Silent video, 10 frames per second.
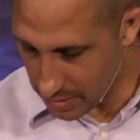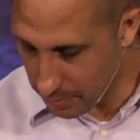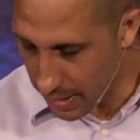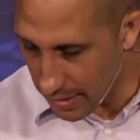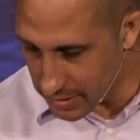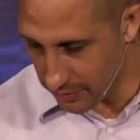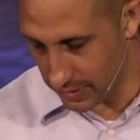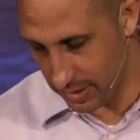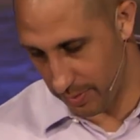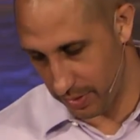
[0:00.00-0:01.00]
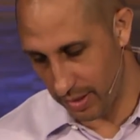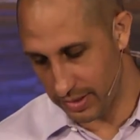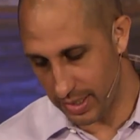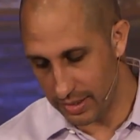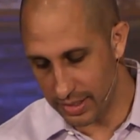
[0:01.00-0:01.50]
So that's a positive
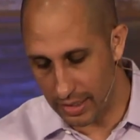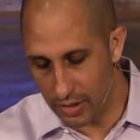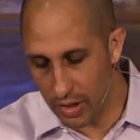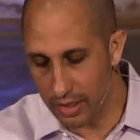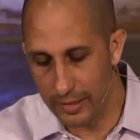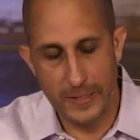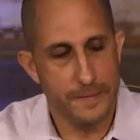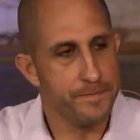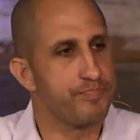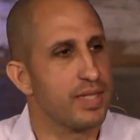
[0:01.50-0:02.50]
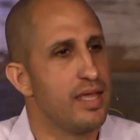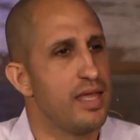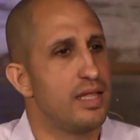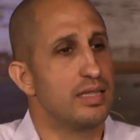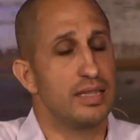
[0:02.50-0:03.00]
example. And Isaiah is saying, look,
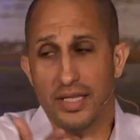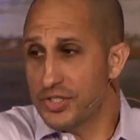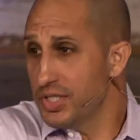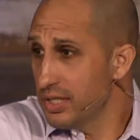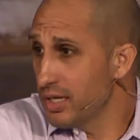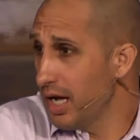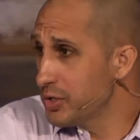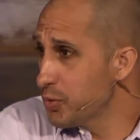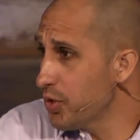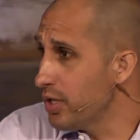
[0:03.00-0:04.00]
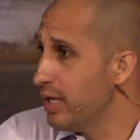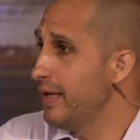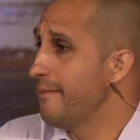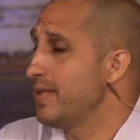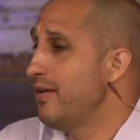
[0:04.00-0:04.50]
listen to God's
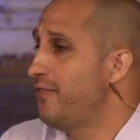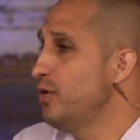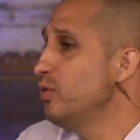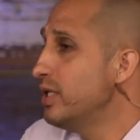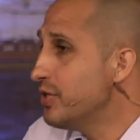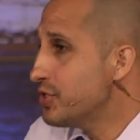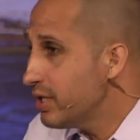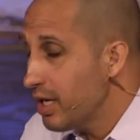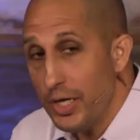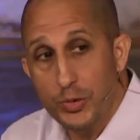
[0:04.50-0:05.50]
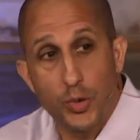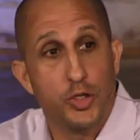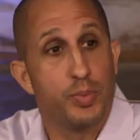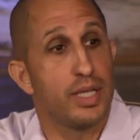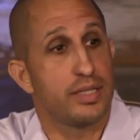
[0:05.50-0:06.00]
word. If you listen to
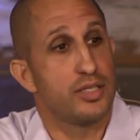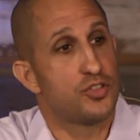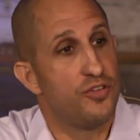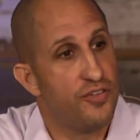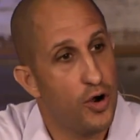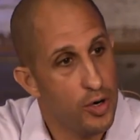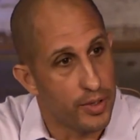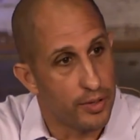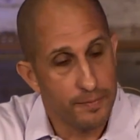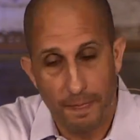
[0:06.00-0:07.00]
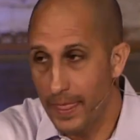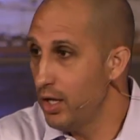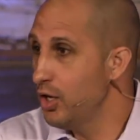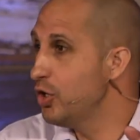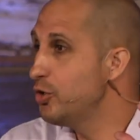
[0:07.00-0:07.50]
God's word, you'll be like this farmer
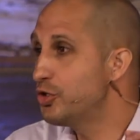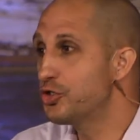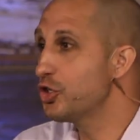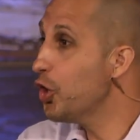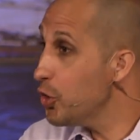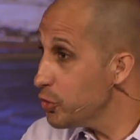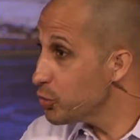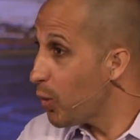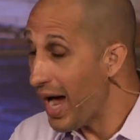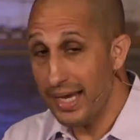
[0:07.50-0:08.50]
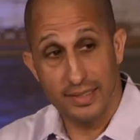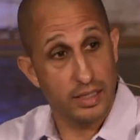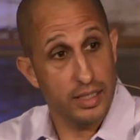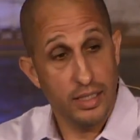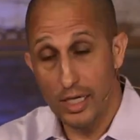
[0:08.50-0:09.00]
who sows
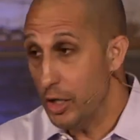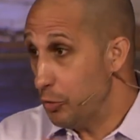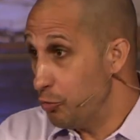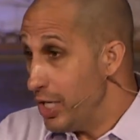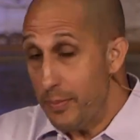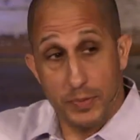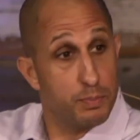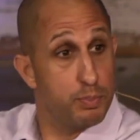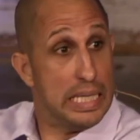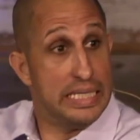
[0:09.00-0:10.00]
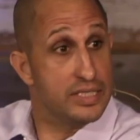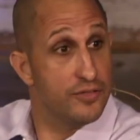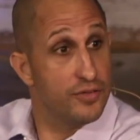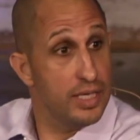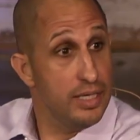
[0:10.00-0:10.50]
wisely, reaps
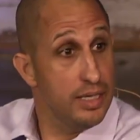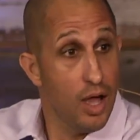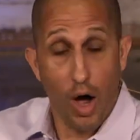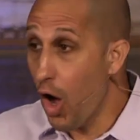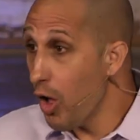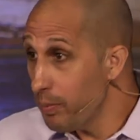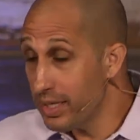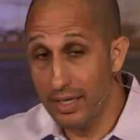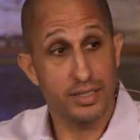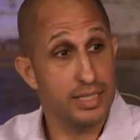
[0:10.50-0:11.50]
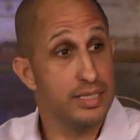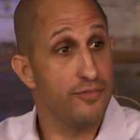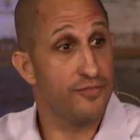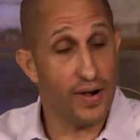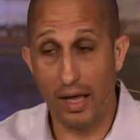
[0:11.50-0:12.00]
plentifully, all
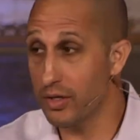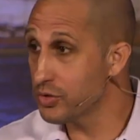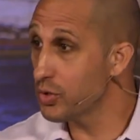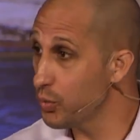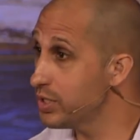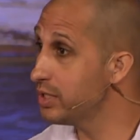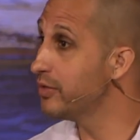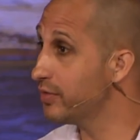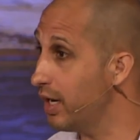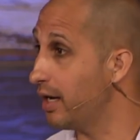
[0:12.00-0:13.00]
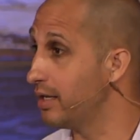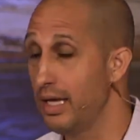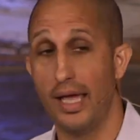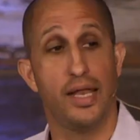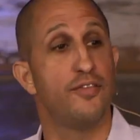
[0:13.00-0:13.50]
because he follows the wisdom of
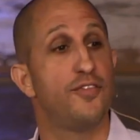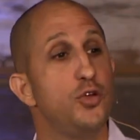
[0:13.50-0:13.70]
God.